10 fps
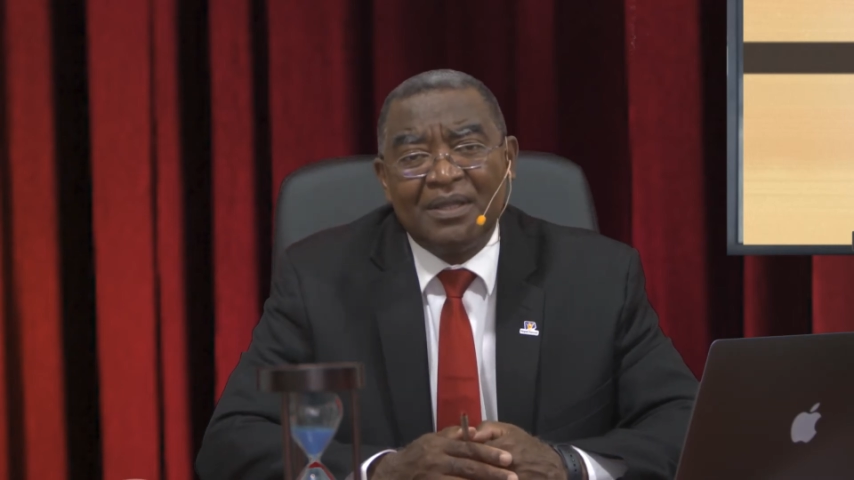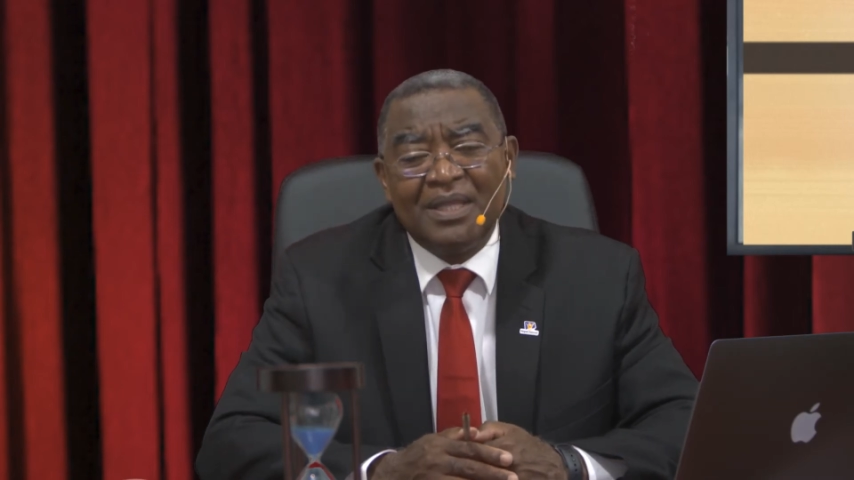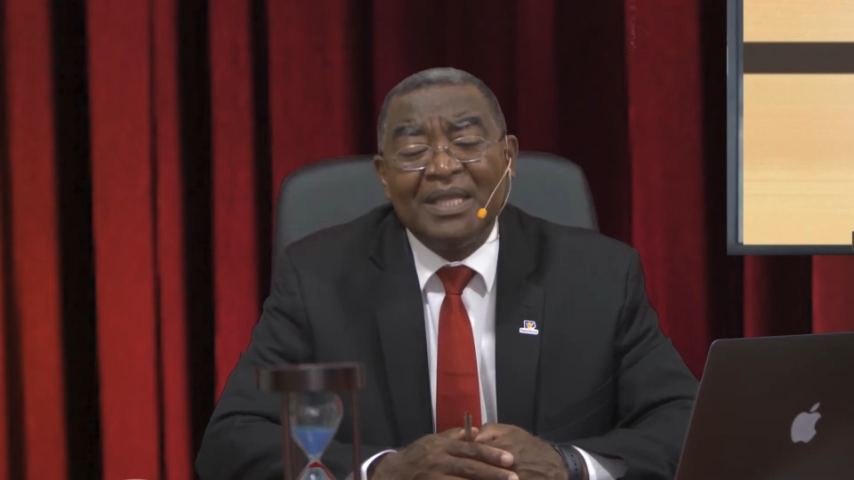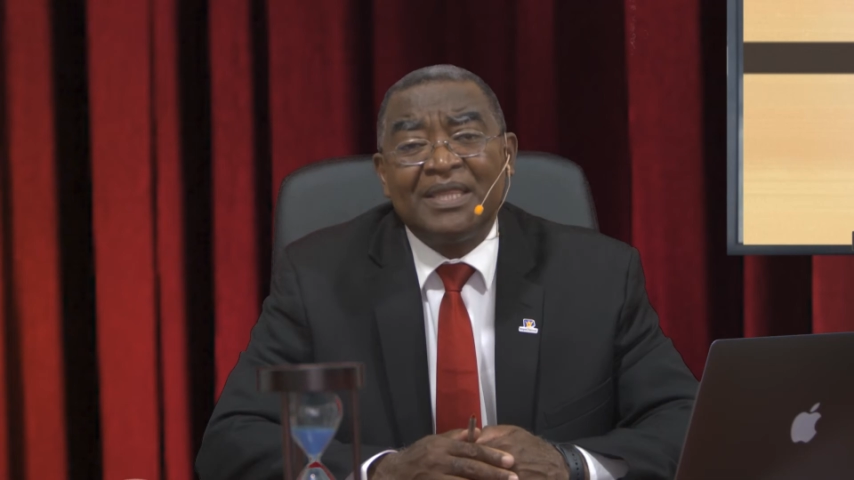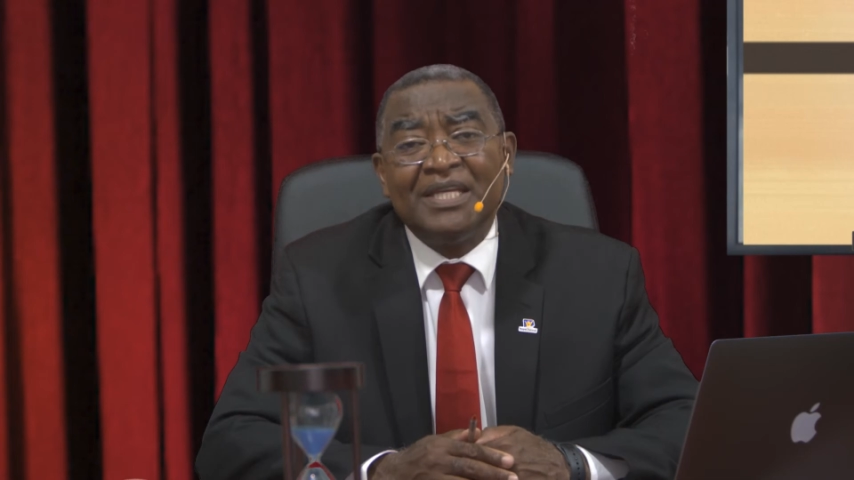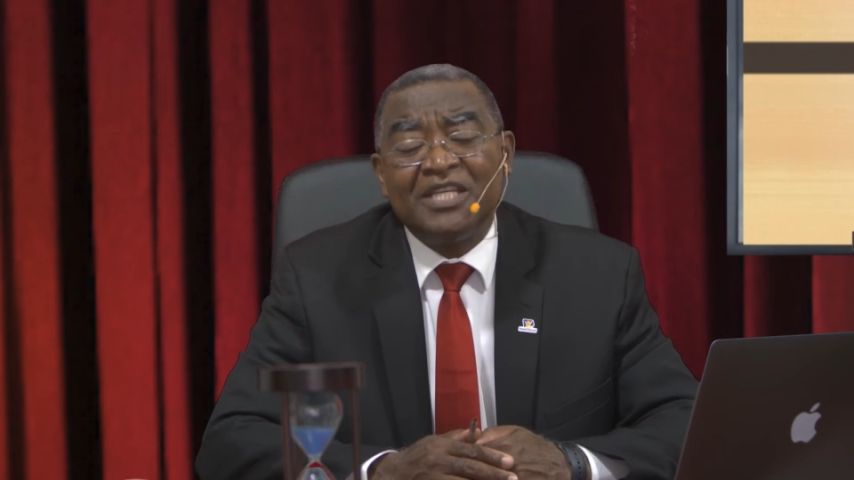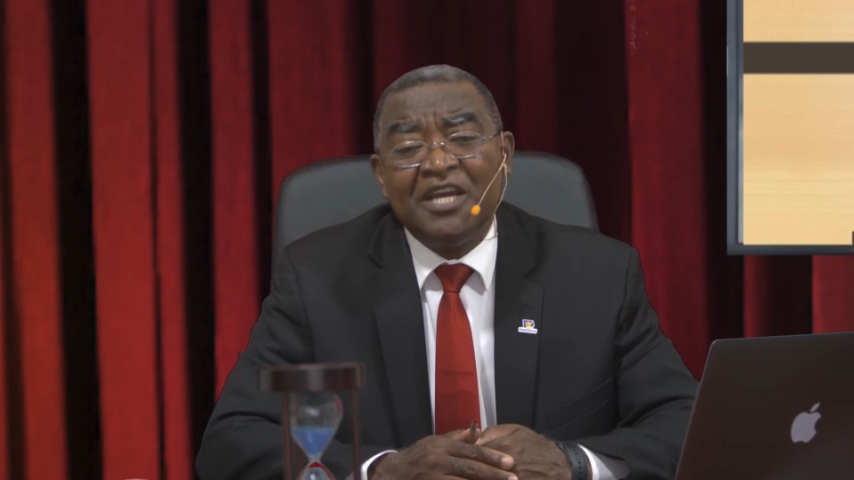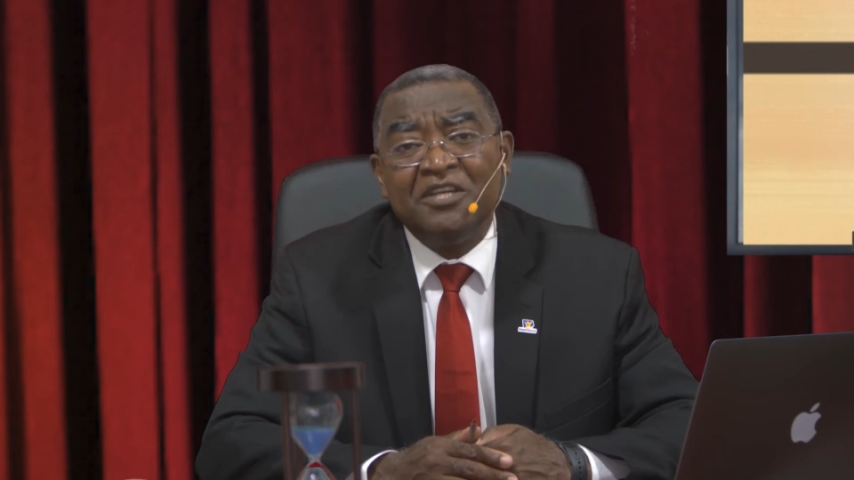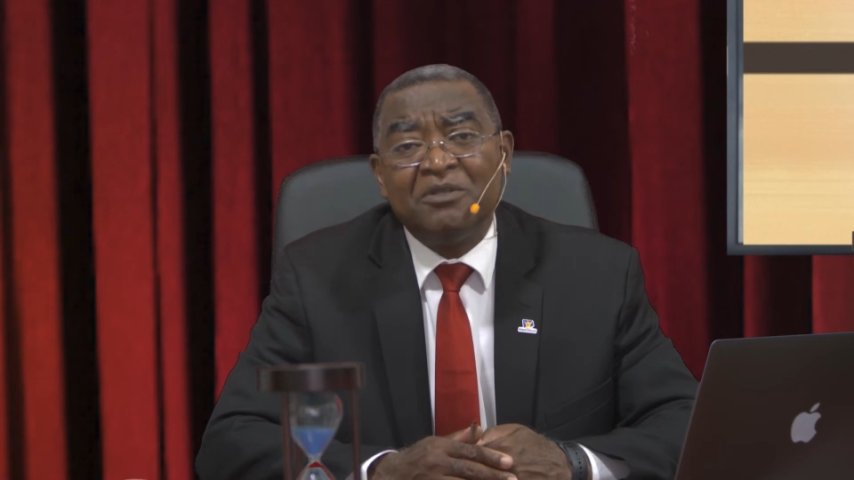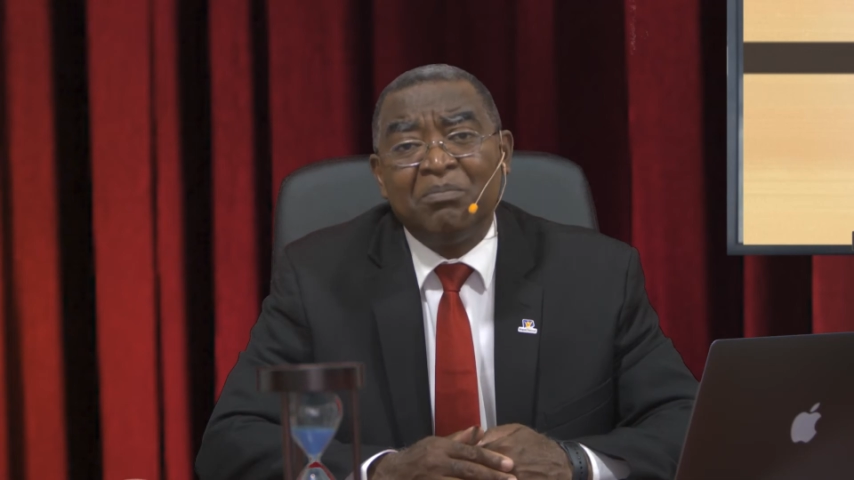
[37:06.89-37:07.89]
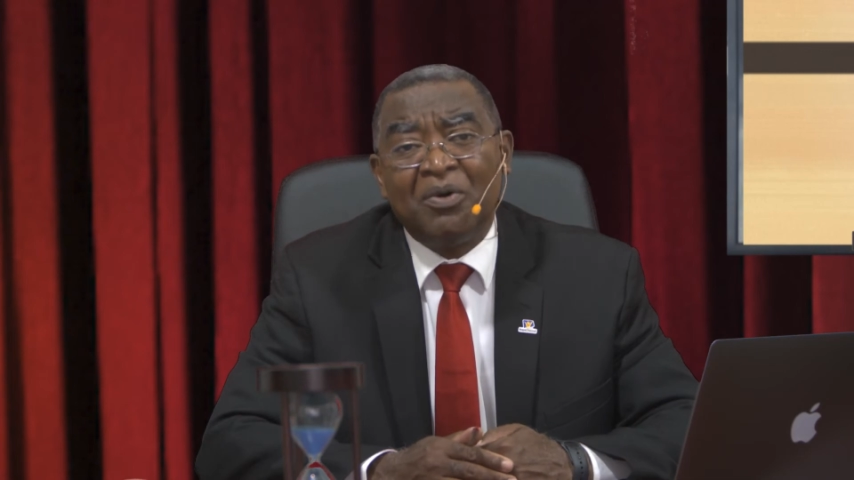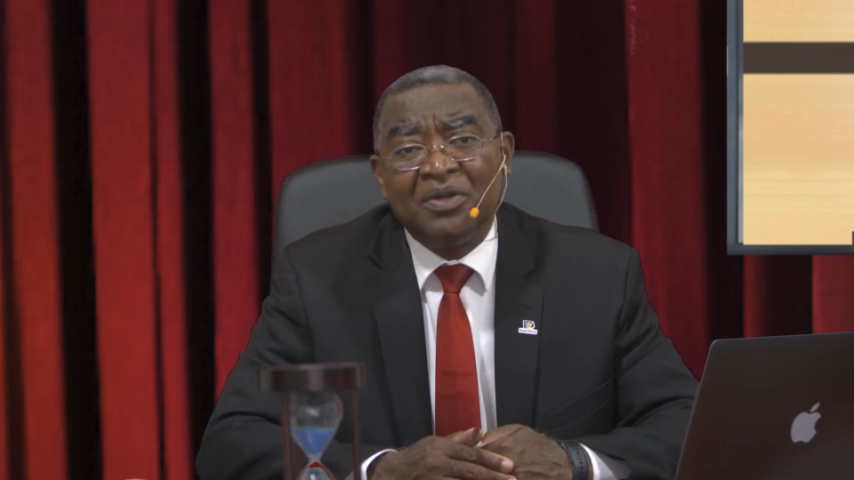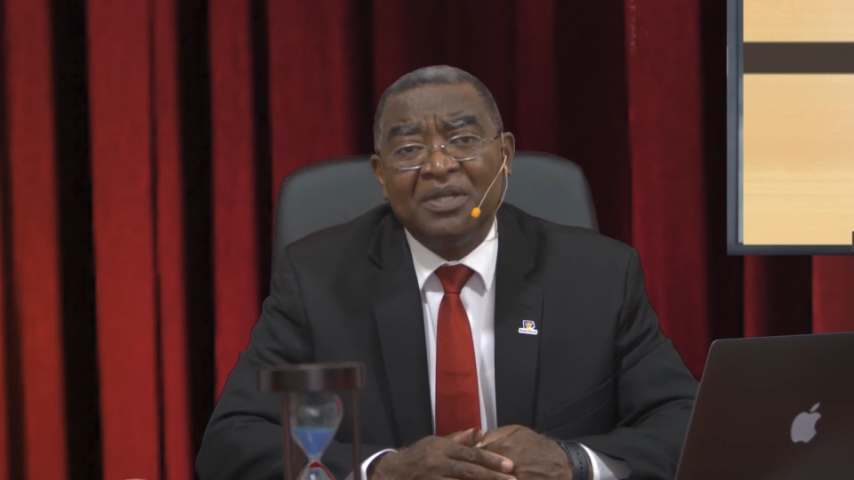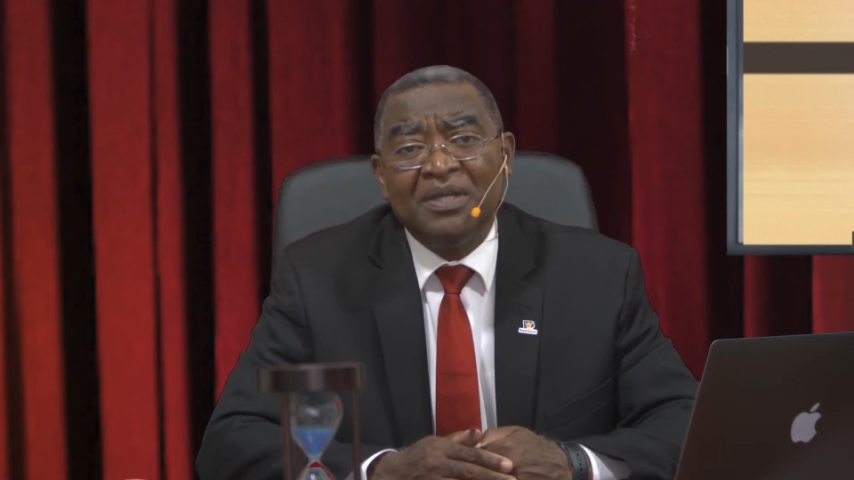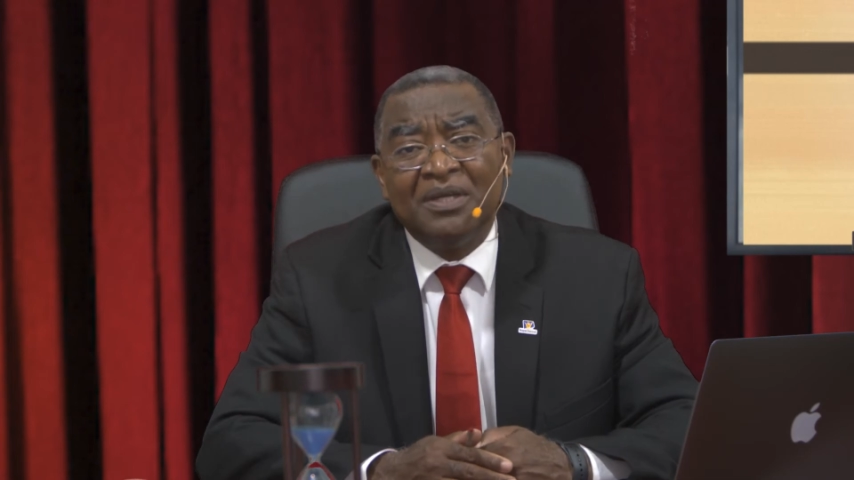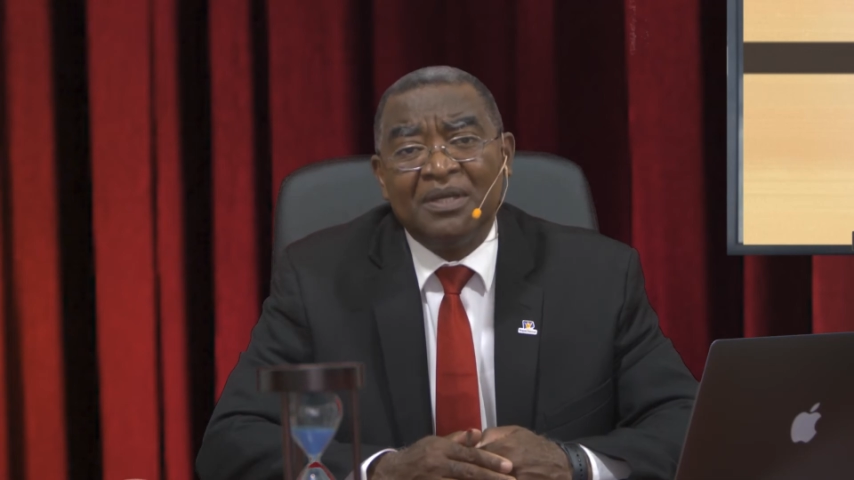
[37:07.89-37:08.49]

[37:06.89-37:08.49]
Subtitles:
that the church board